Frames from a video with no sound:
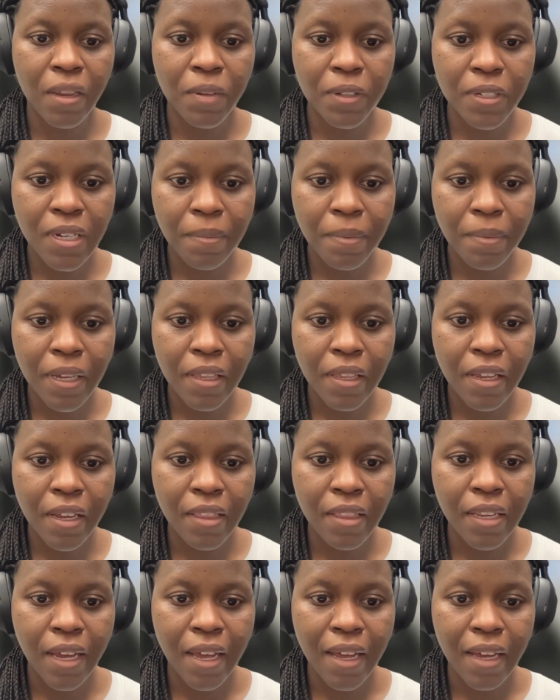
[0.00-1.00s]
people typically
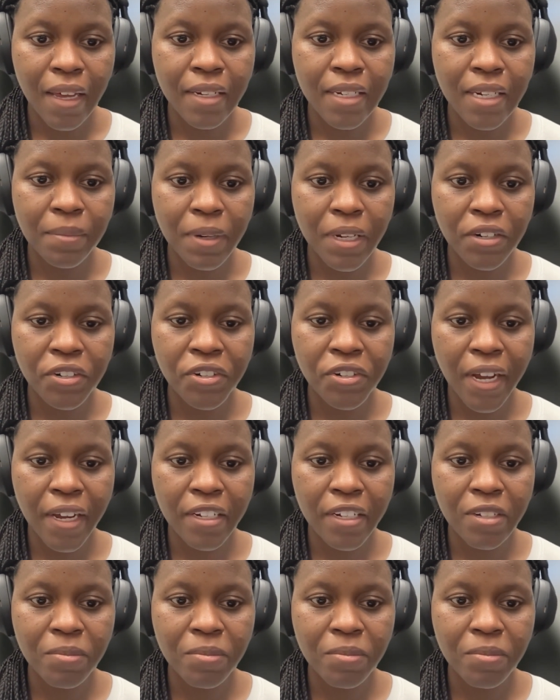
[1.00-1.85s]
on the academic track